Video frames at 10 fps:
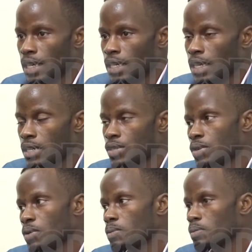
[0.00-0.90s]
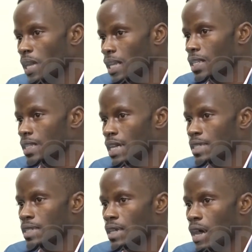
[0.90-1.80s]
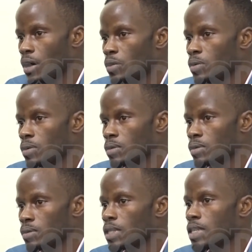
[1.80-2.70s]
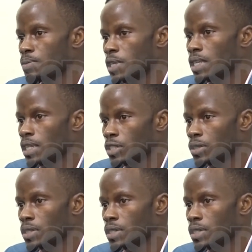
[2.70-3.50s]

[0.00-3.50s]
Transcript: Yeah, so mainly that's how this medication